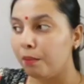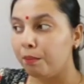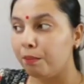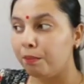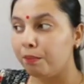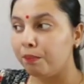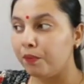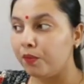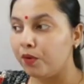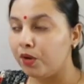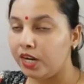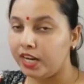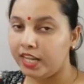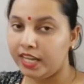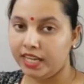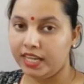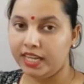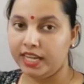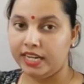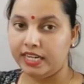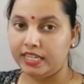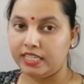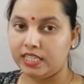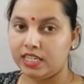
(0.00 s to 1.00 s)
pulling
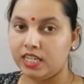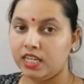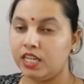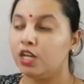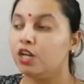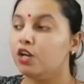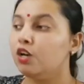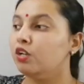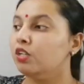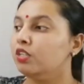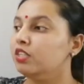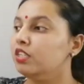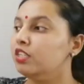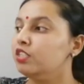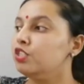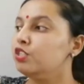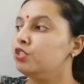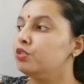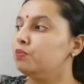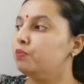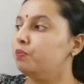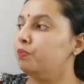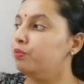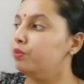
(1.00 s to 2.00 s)
it.
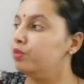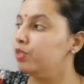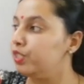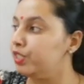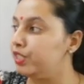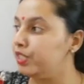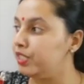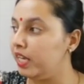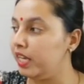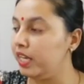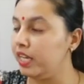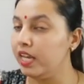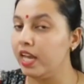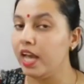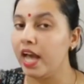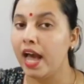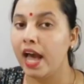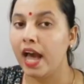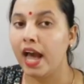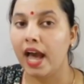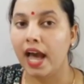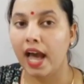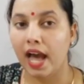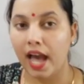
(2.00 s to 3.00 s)
This pushing
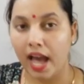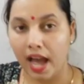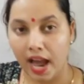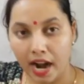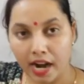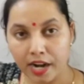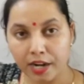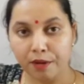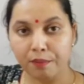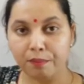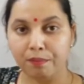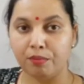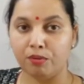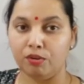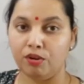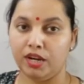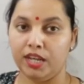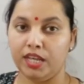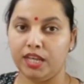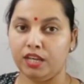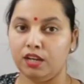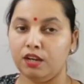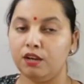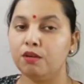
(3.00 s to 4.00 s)
and
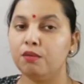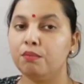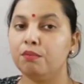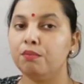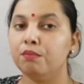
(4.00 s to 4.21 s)
pulling